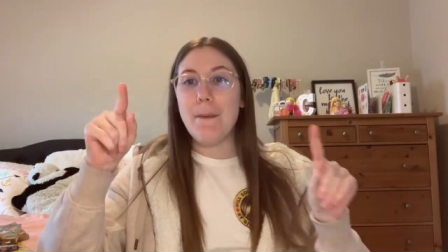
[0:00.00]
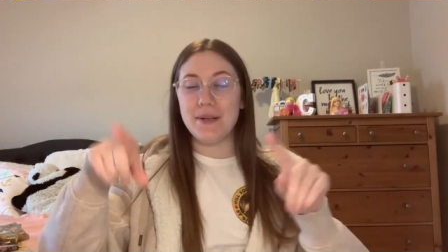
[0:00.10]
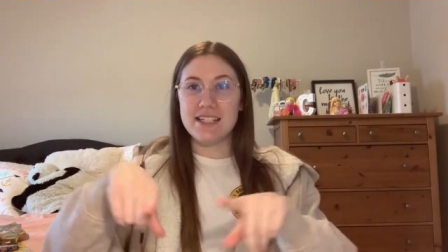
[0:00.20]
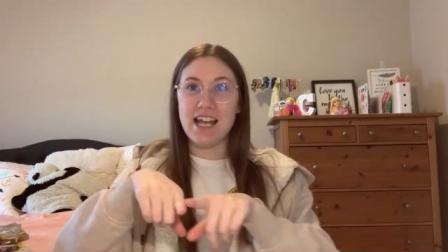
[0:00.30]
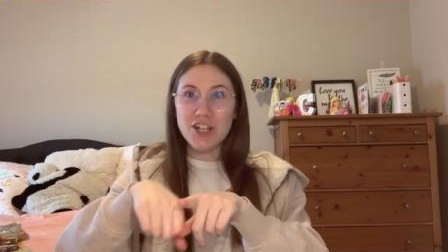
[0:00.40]

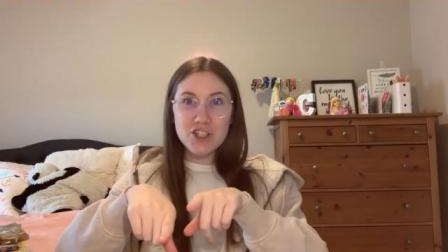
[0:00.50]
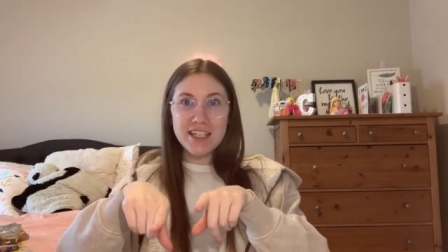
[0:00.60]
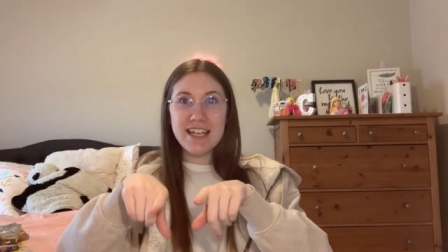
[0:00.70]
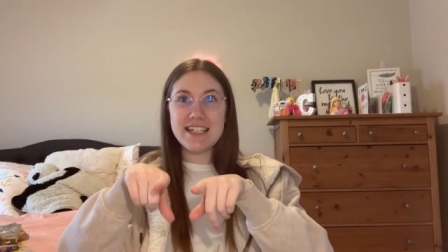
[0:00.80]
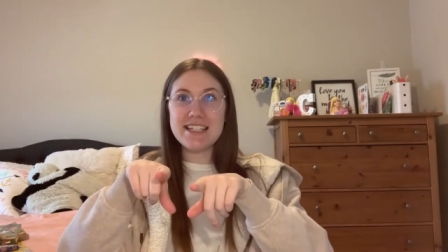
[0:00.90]
But it's
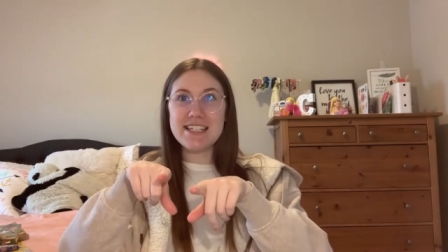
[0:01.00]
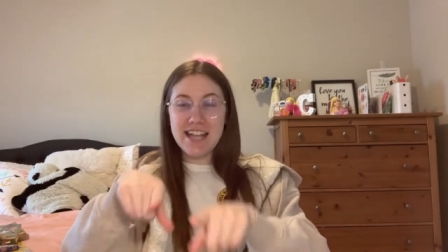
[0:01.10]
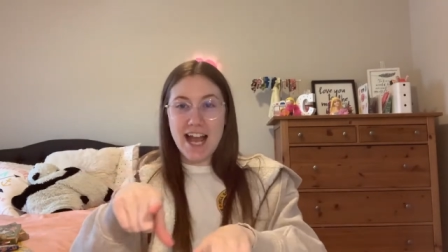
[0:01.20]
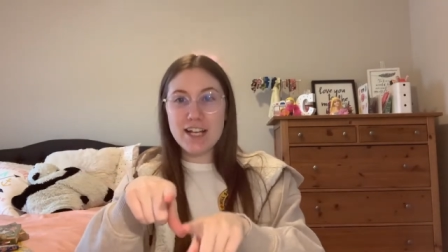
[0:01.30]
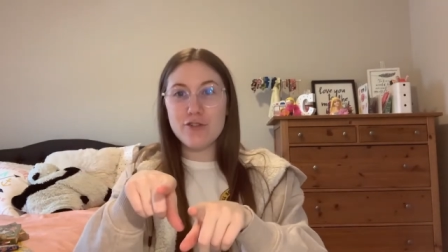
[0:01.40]
actually in a
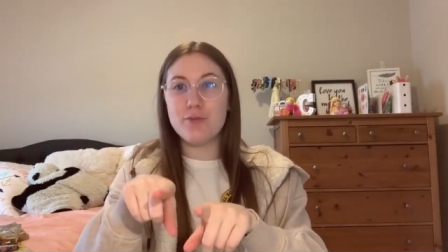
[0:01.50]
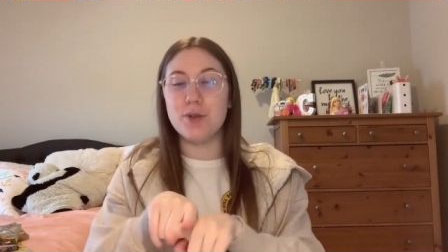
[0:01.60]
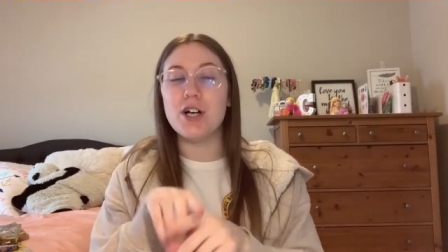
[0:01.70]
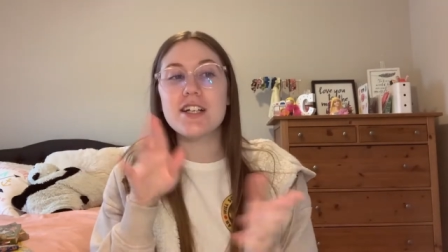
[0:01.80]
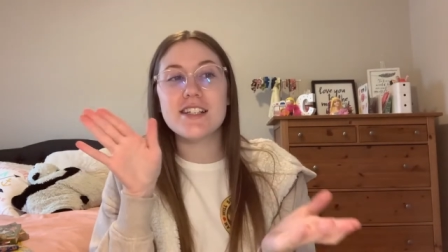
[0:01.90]
stack of
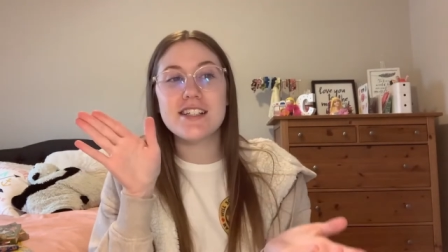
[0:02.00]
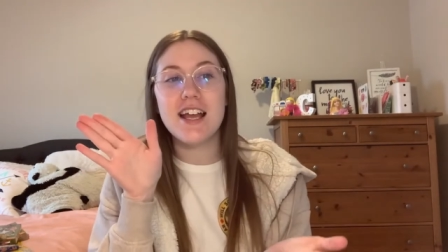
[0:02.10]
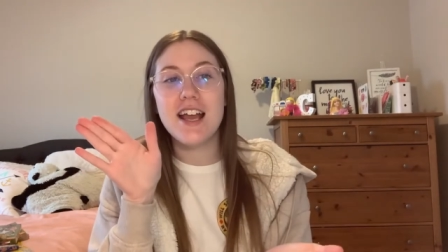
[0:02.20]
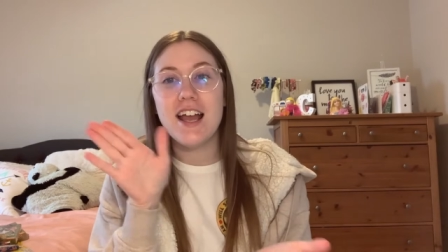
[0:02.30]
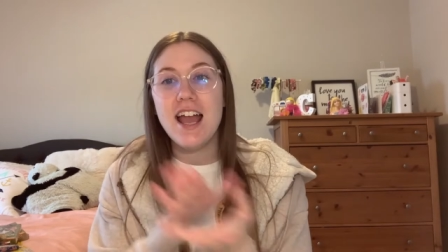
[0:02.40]
books
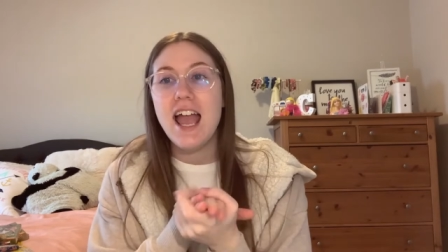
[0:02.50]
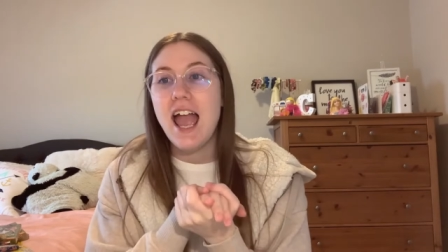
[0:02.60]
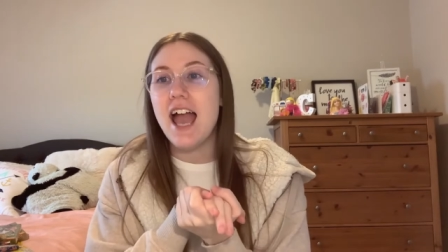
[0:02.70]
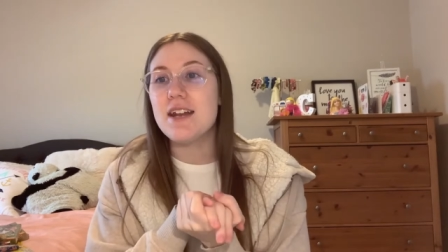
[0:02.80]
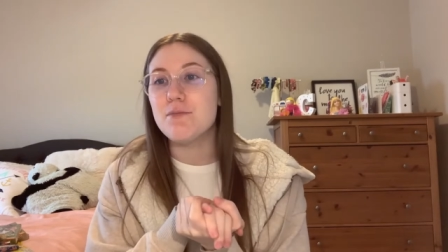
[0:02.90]

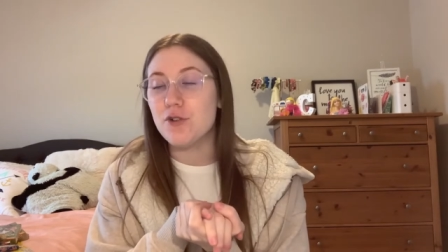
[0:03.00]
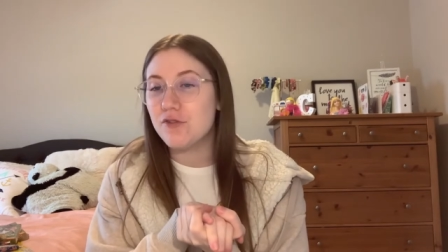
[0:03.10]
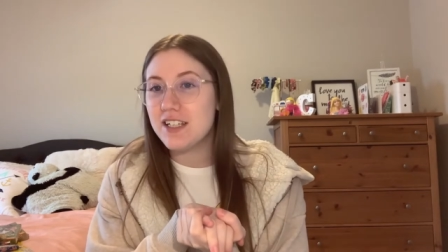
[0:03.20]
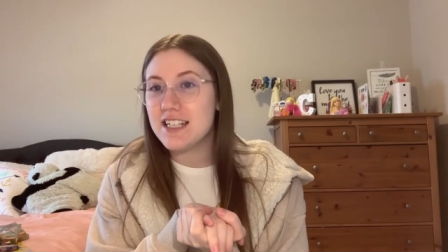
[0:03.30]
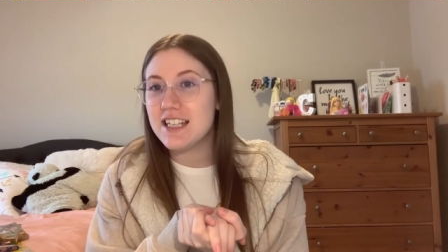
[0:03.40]
and
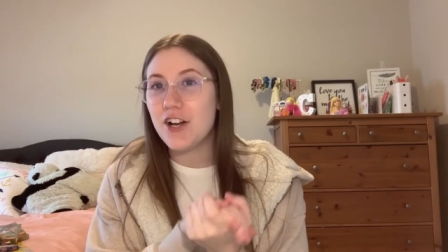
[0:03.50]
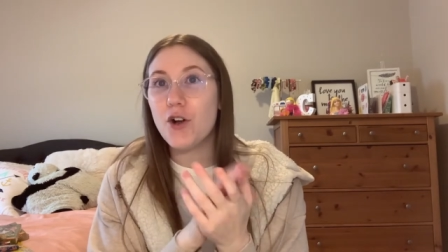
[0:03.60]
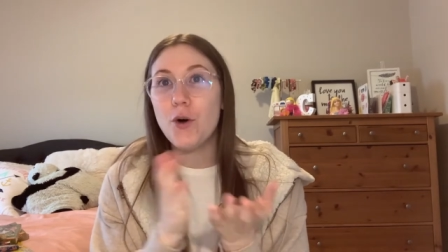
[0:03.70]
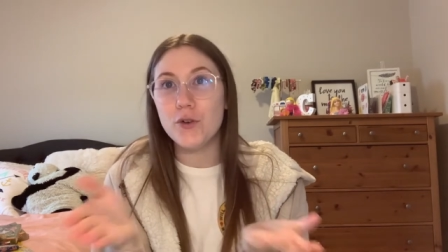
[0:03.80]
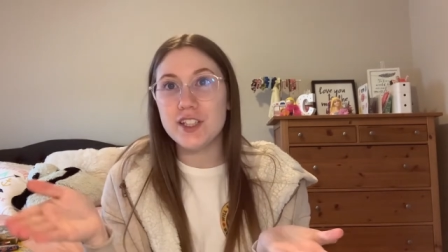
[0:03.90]
movies that are
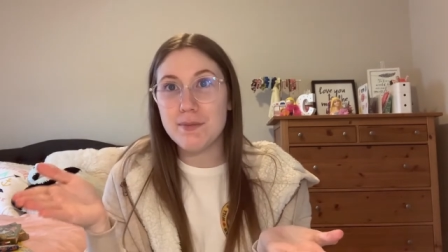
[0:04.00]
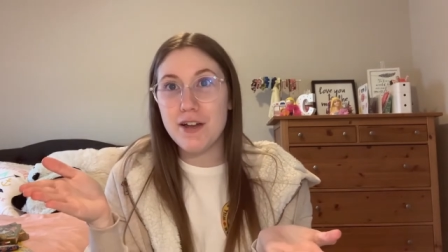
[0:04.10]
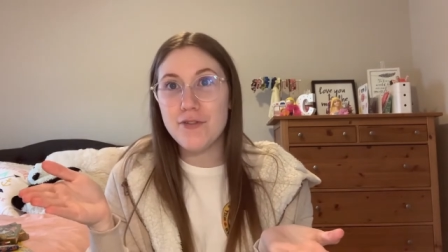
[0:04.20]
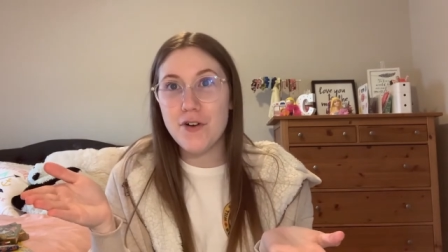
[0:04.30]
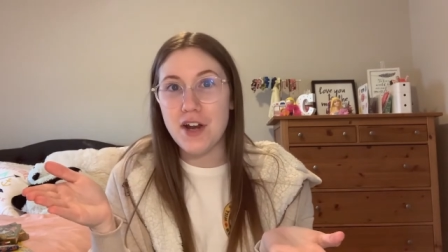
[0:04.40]
holding my
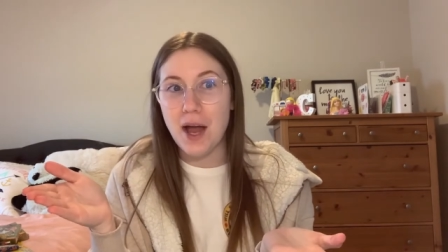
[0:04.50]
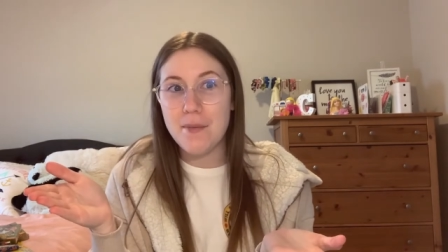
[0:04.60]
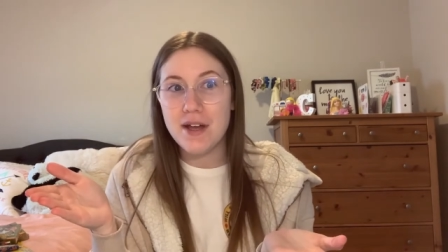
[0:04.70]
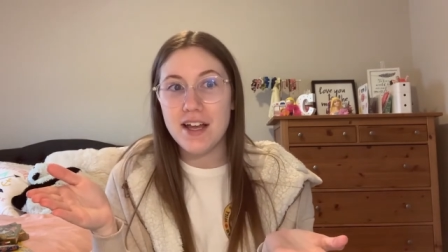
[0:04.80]
phone up.